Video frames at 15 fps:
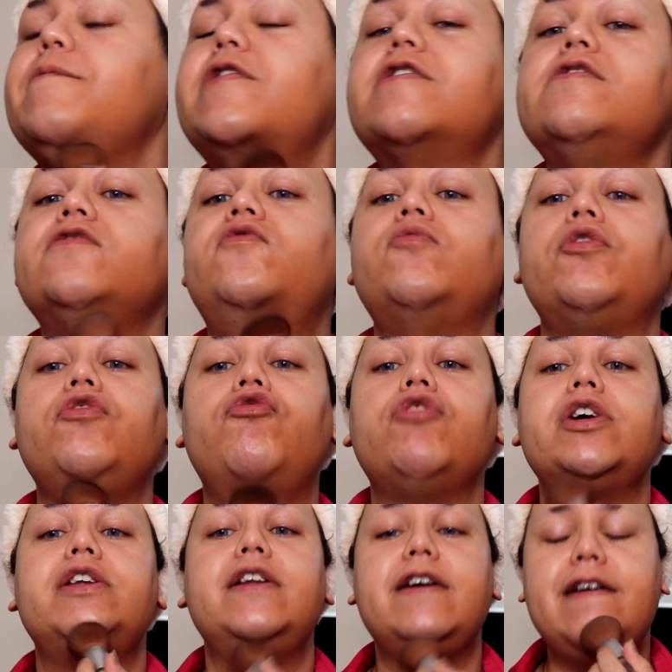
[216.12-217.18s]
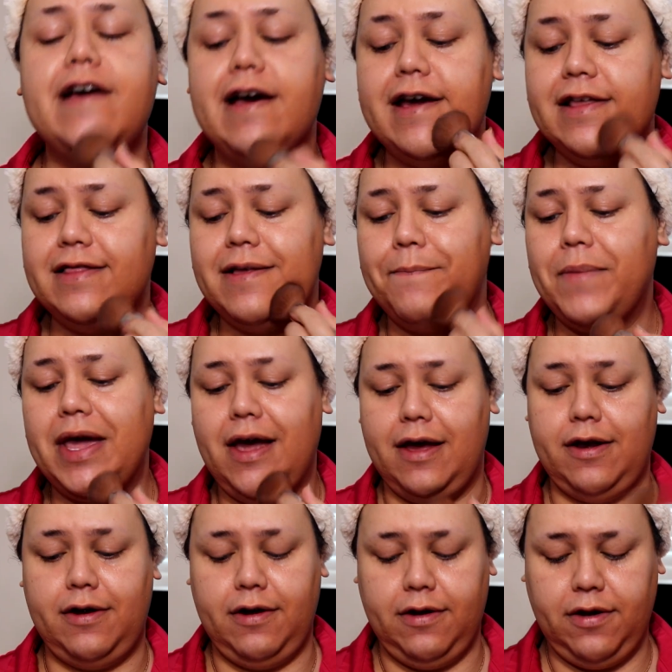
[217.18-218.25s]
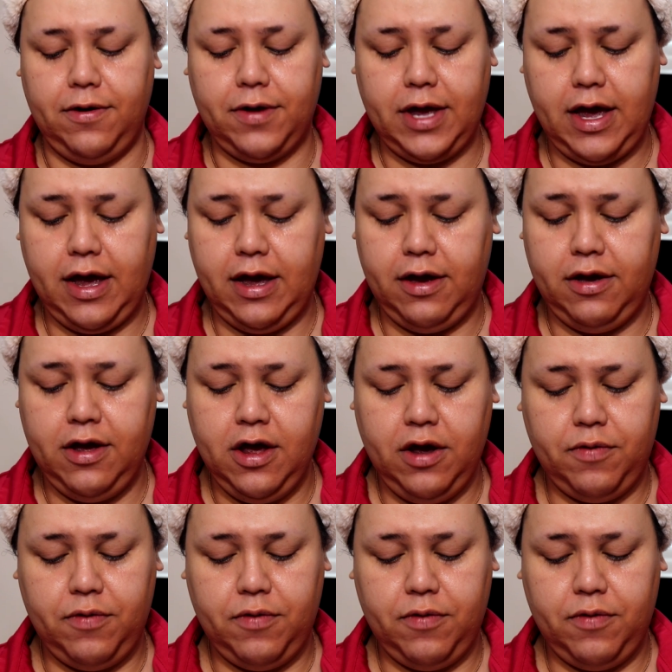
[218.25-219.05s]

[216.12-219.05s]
because we're trying to hide the man, okay?